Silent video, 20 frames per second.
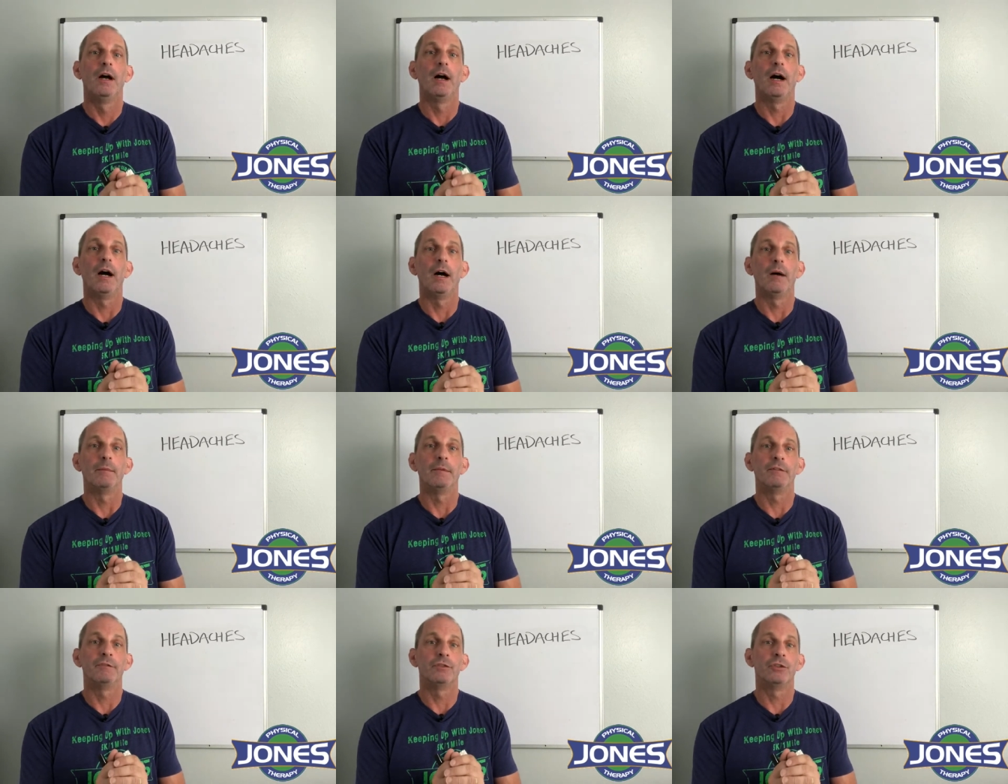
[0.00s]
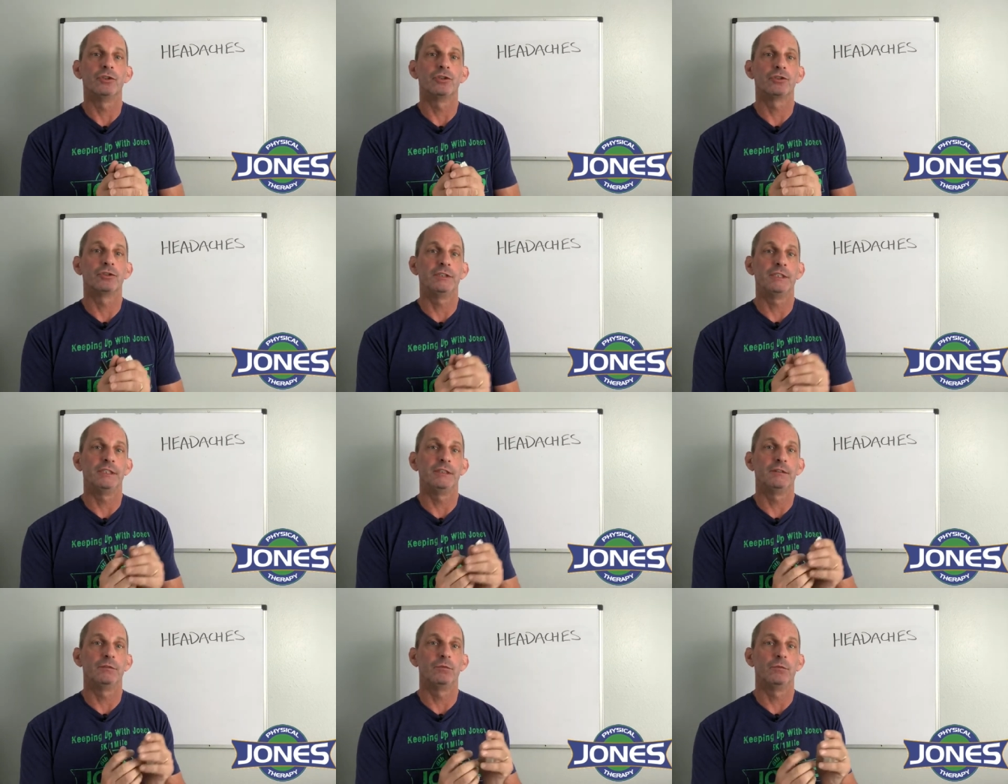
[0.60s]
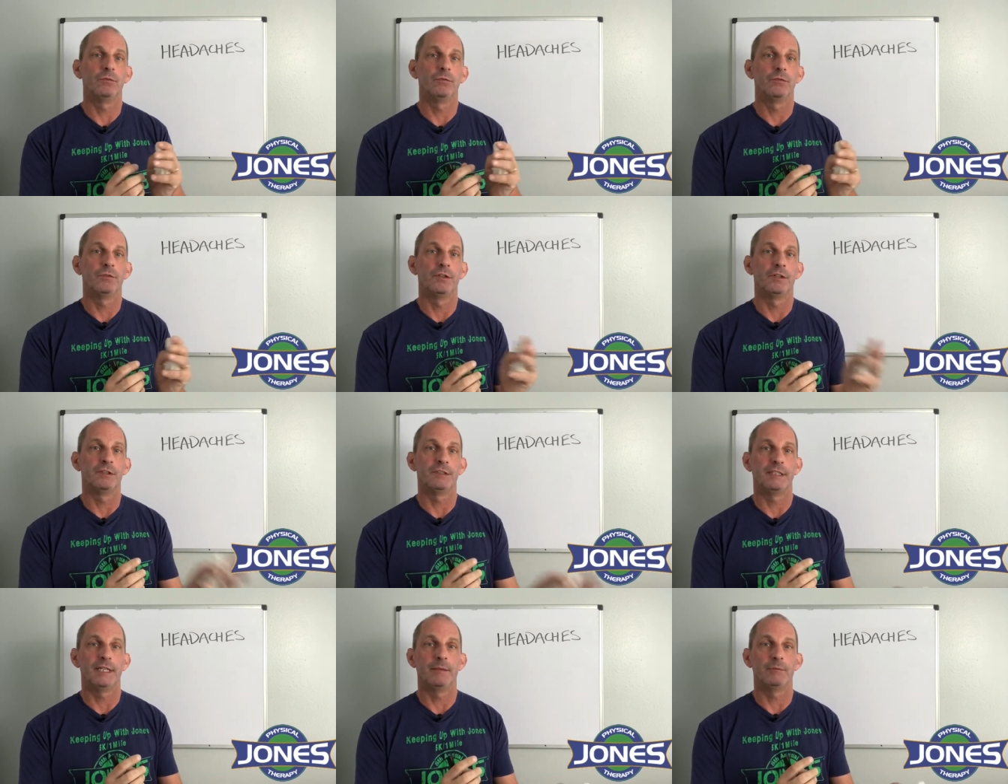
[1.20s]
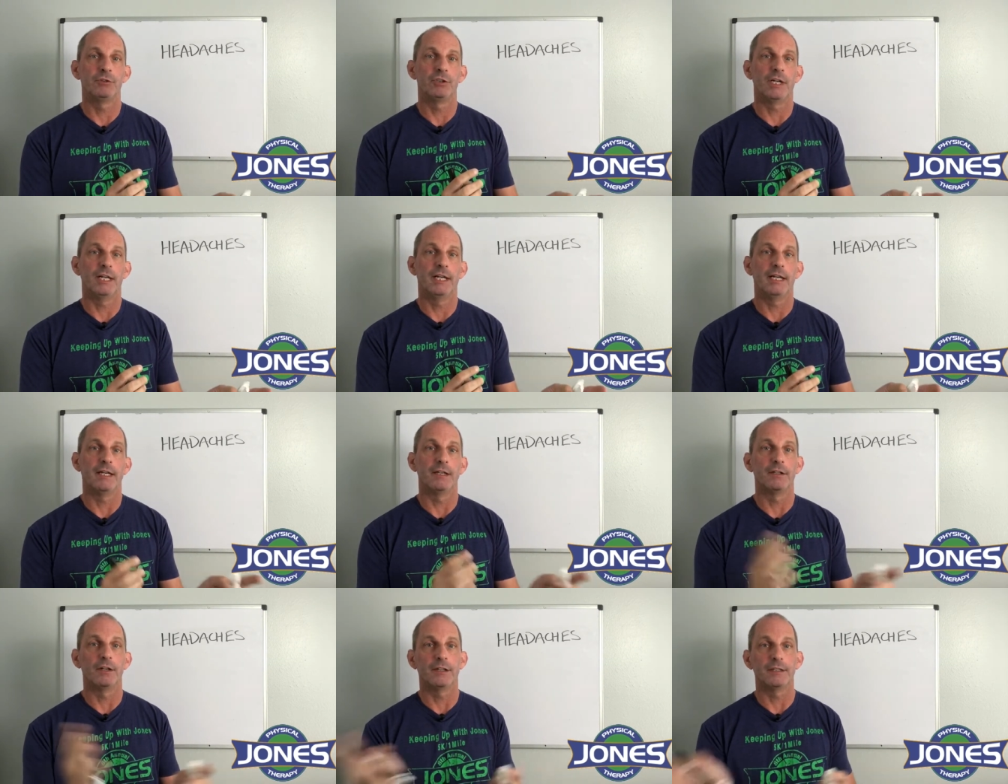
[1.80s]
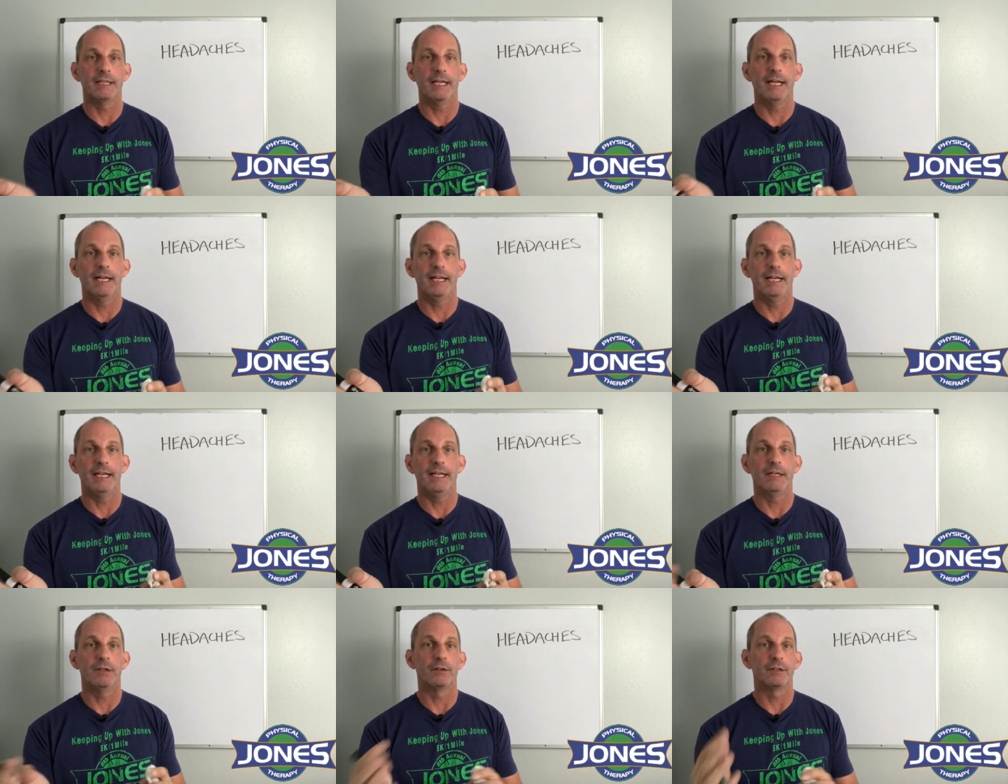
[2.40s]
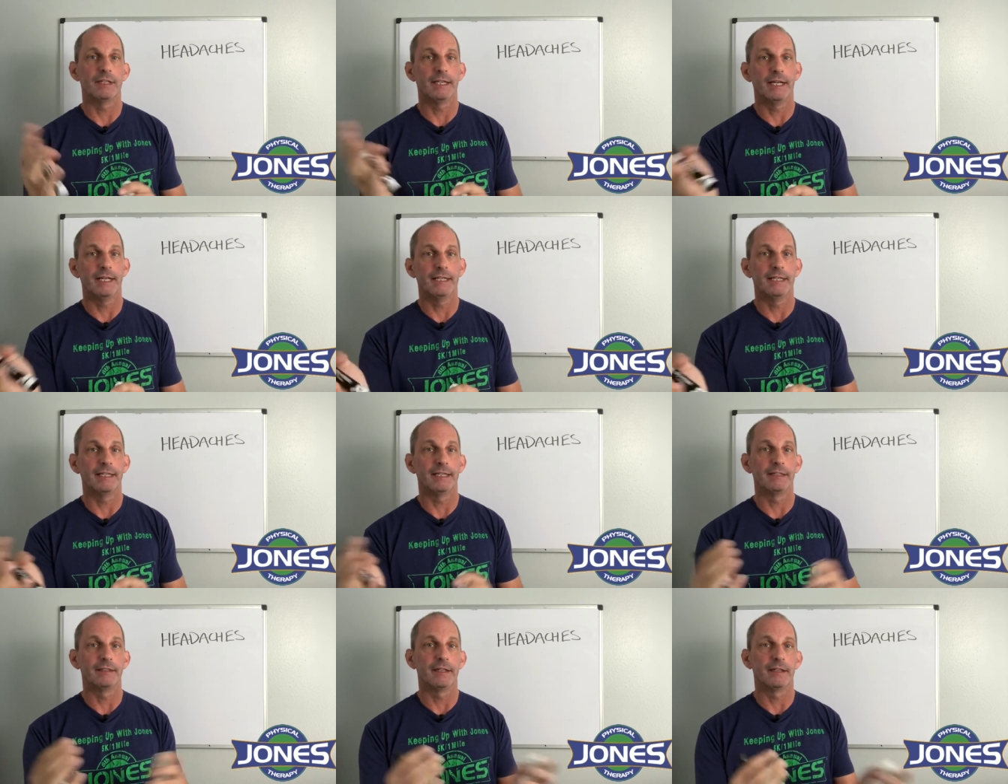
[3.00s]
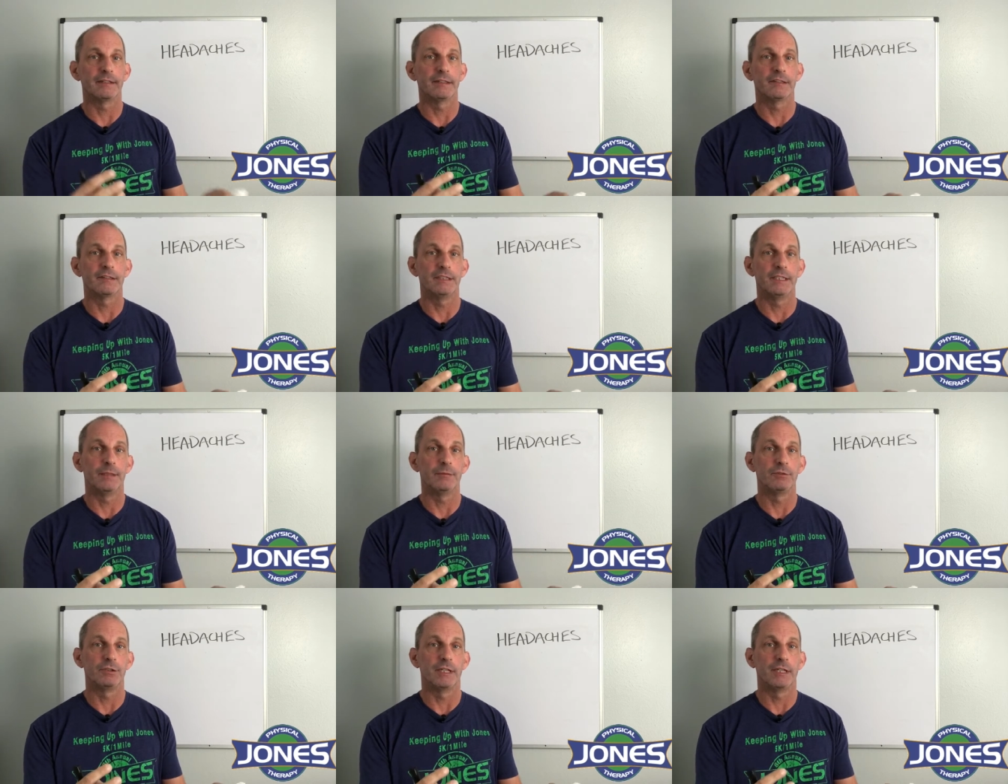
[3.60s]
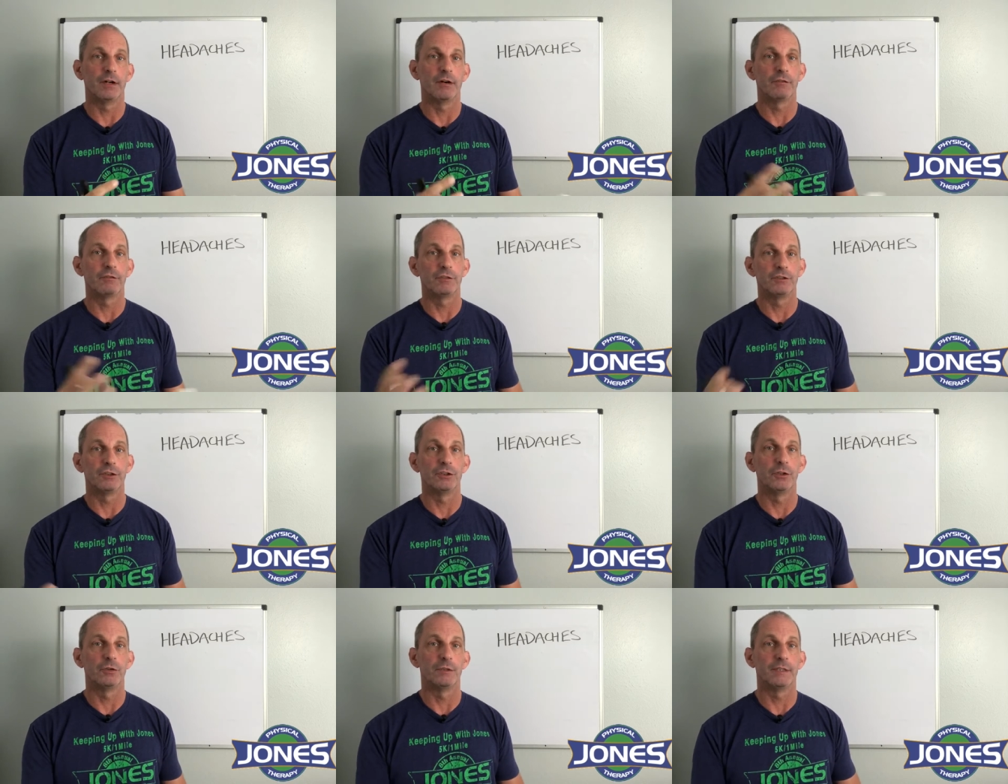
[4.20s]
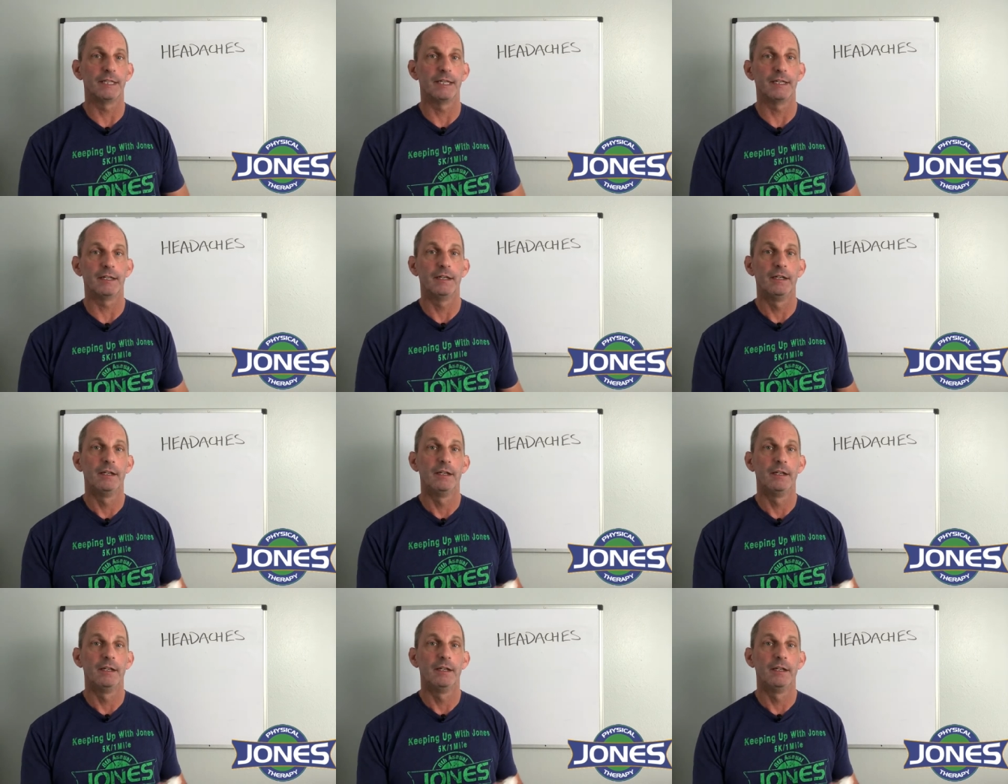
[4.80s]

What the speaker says: if you treat the TMJ and not the headache, or the headache and not the TMJ, often you don't get